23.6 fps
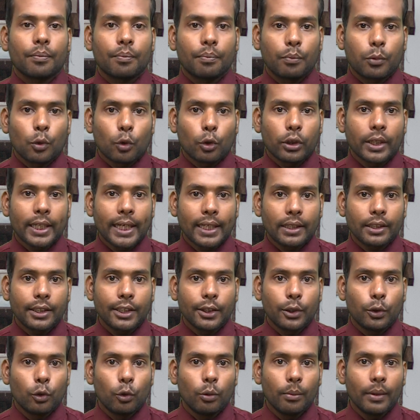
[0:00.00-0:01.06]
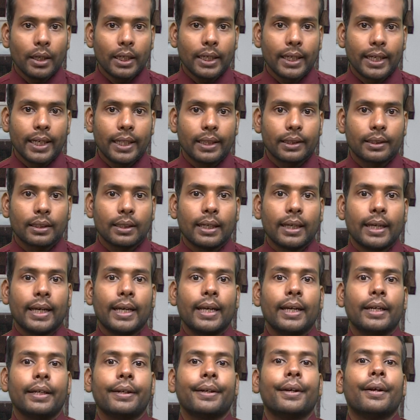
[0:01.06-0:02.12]
protect human health
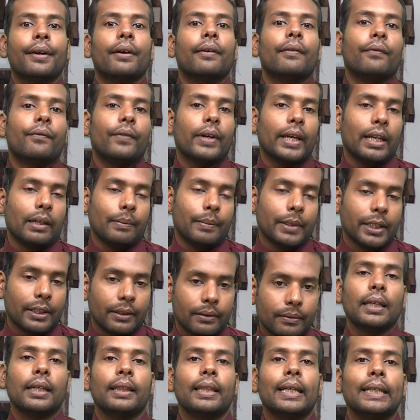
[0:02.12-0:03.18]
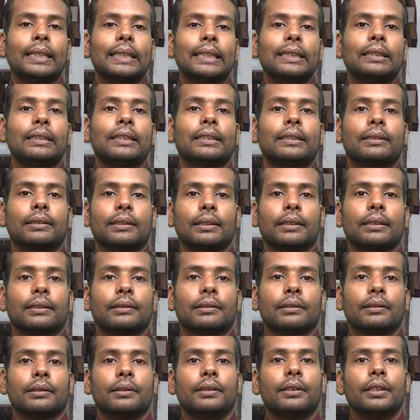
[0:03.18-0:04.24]
and well-being. Let us
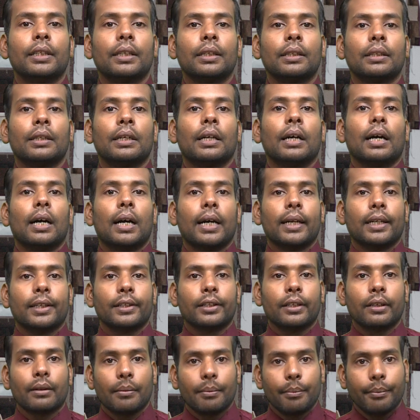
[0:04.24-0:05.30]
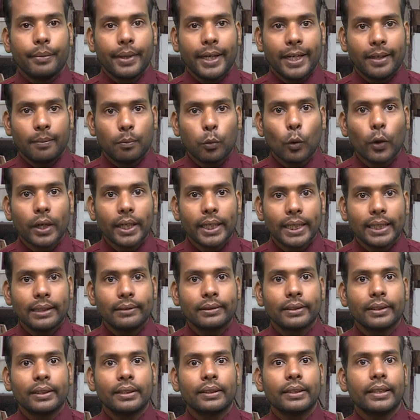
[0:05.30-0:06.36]
discuss the another main point is
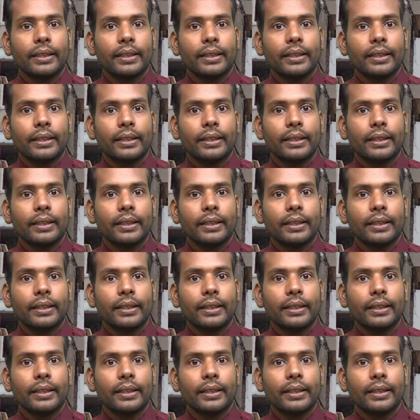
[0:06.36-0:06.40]
the